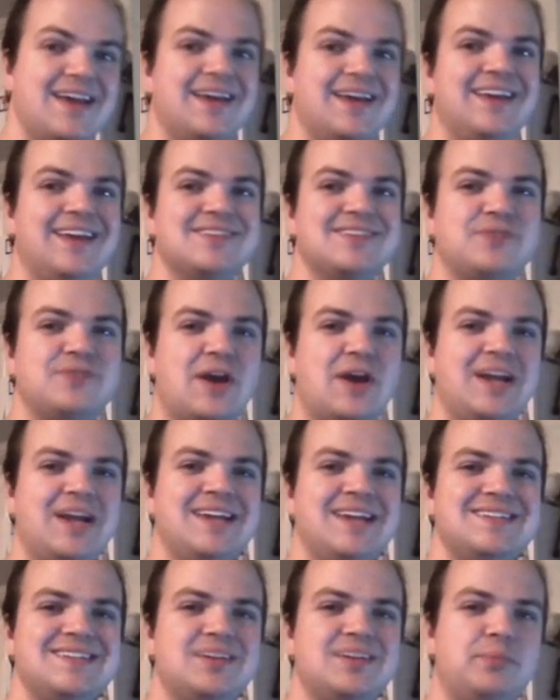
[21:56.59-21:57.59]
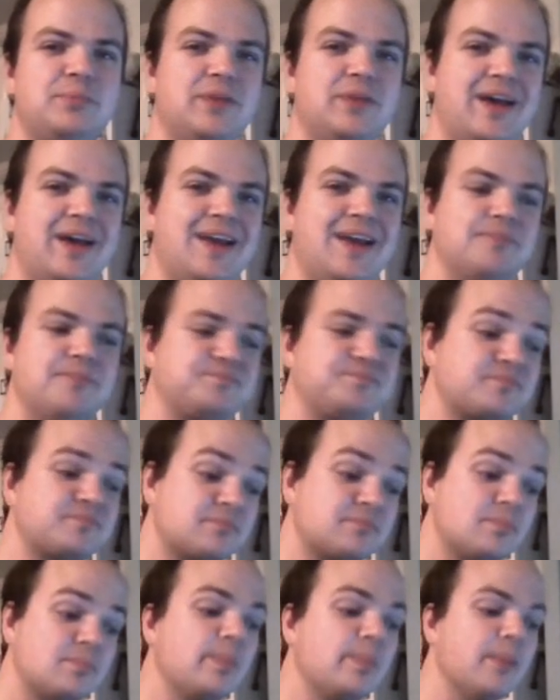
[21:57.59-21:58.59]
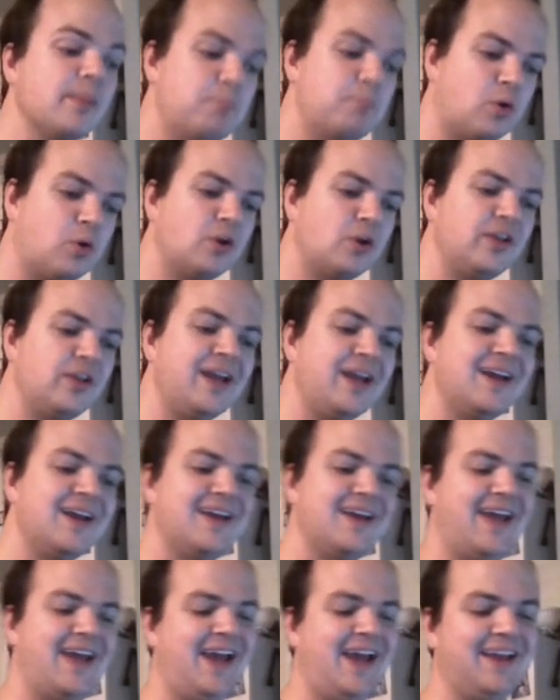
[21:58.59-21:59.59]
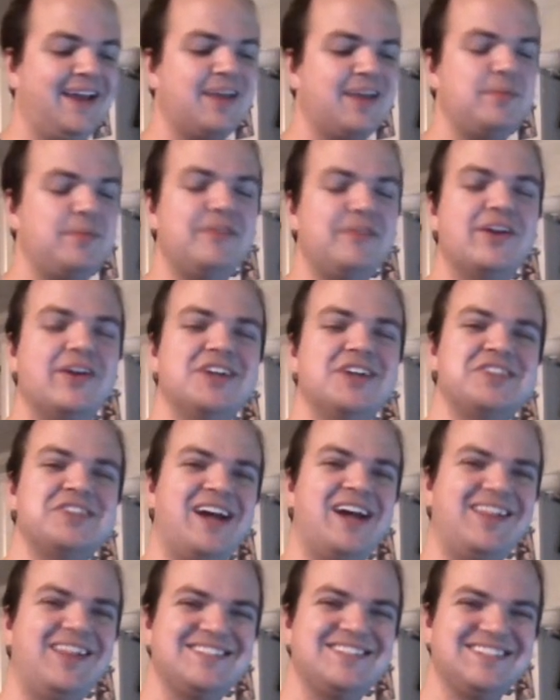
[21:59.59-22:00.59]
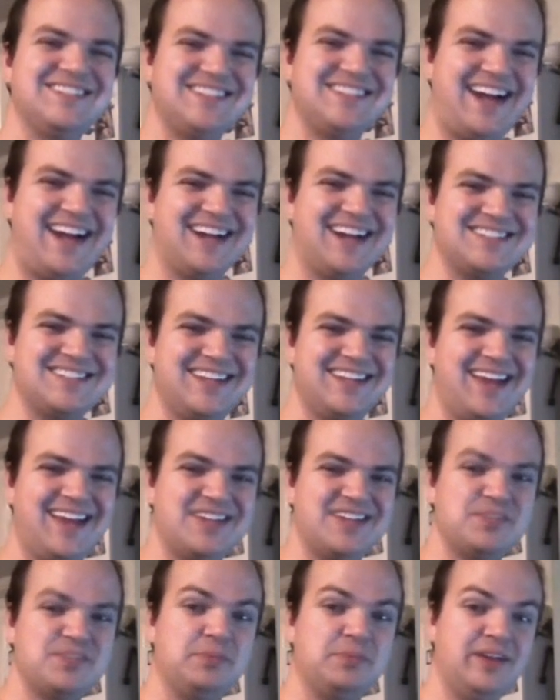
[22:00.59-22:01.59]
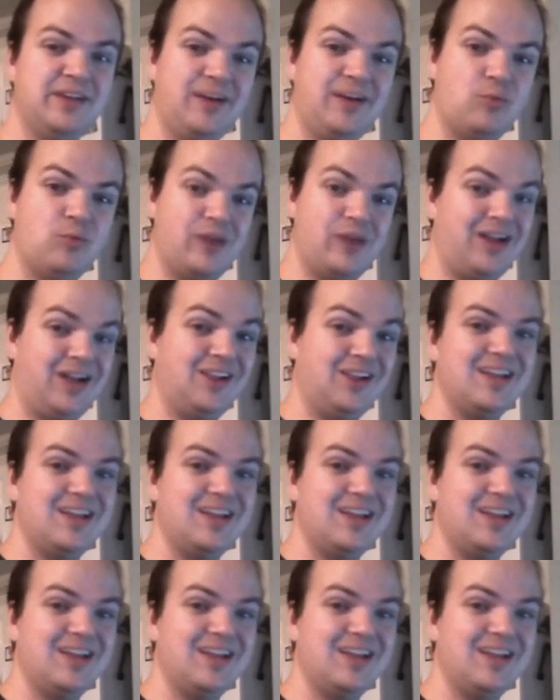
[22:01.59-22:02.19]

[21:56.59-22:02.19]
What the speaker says: It is very easy to play poorly, and it can be very challenging to actually get to play well.